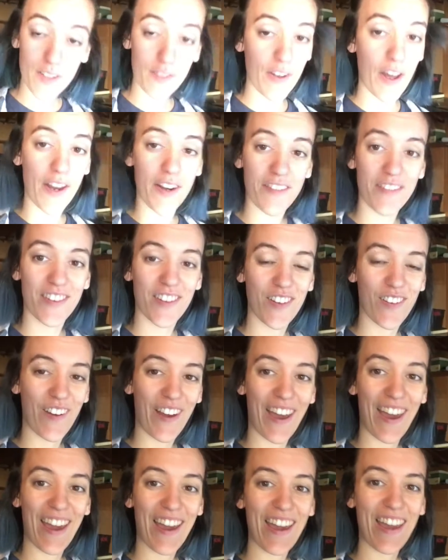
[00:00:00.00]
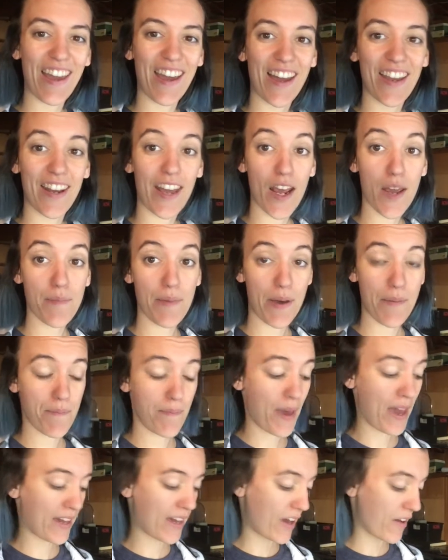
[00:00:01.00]
of out of the way, and I am
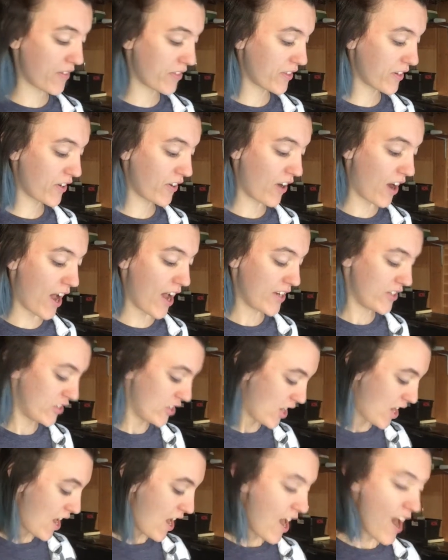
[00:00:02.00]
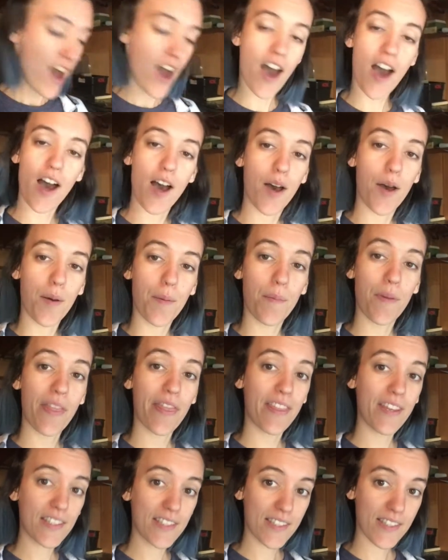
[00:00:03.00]
back out in the garage.
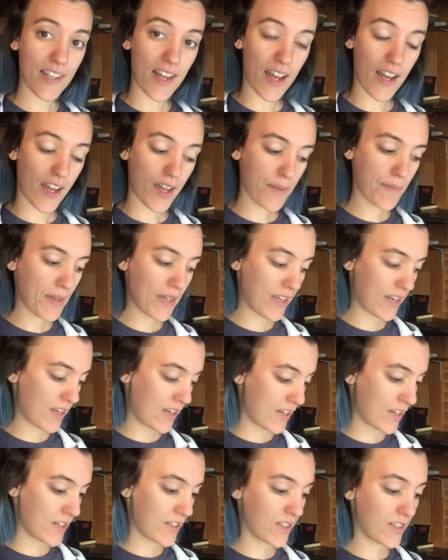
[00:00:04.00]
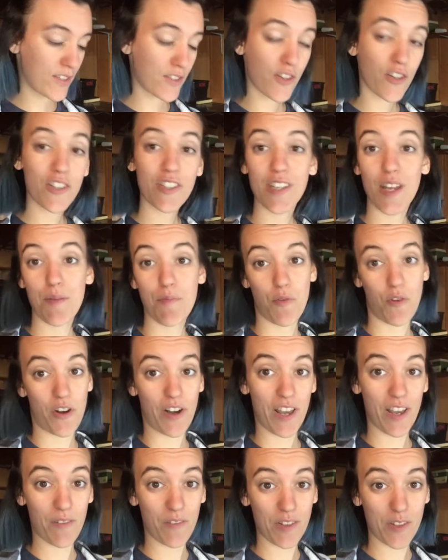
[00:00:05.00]
This time it is Thursday
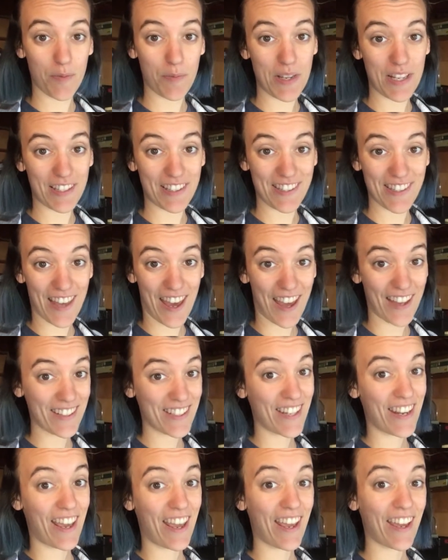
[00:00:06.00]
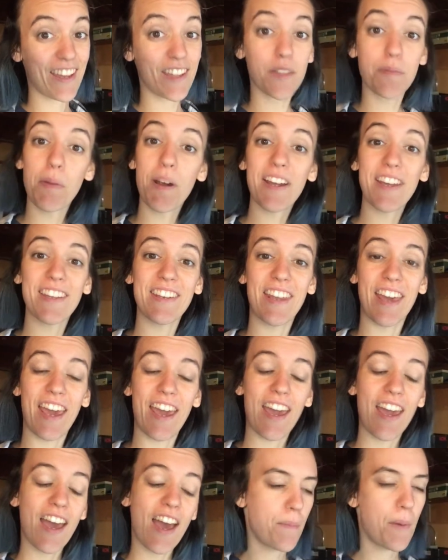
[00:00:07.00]
morning, which means that today is market
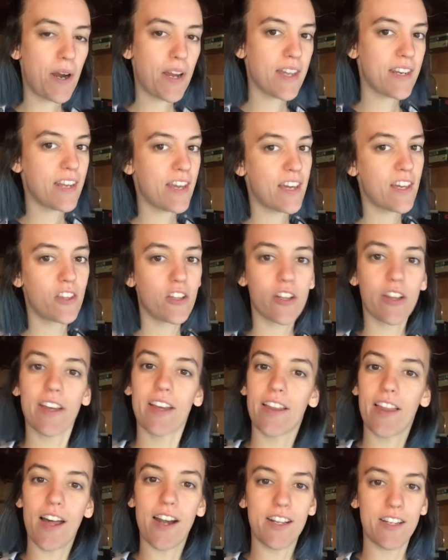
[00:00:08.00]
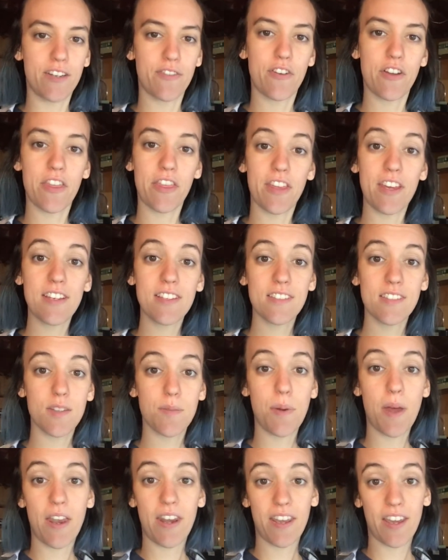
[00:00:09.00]
day. Market day can look like a lot of different things
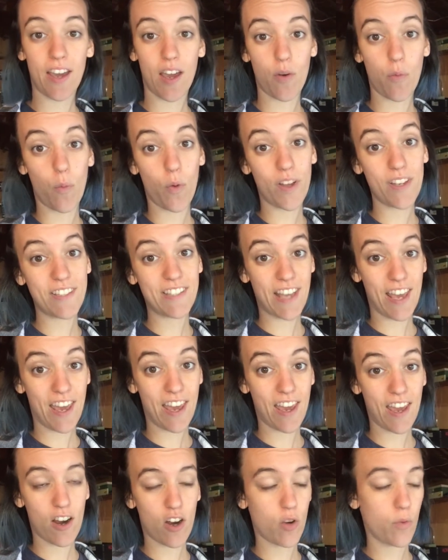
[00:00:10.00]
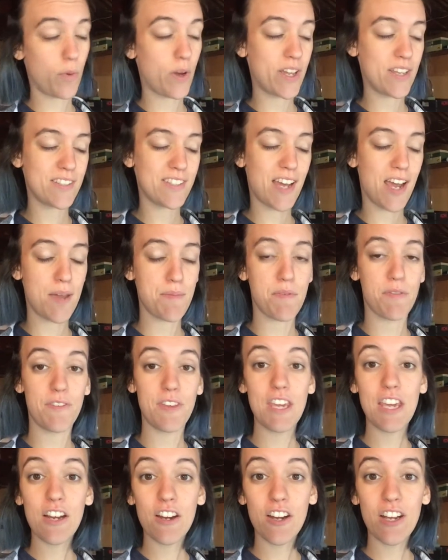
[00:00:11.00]
depending on what day or what time of
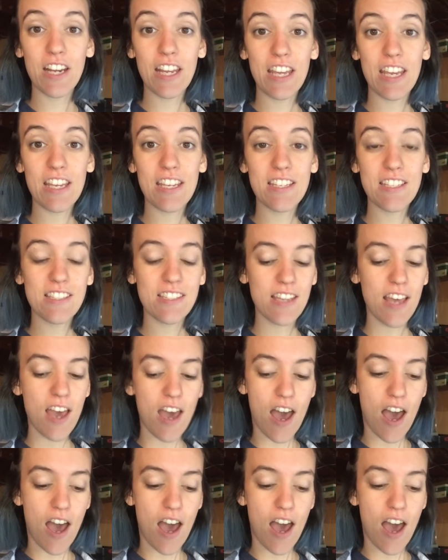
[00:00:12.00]
year it is.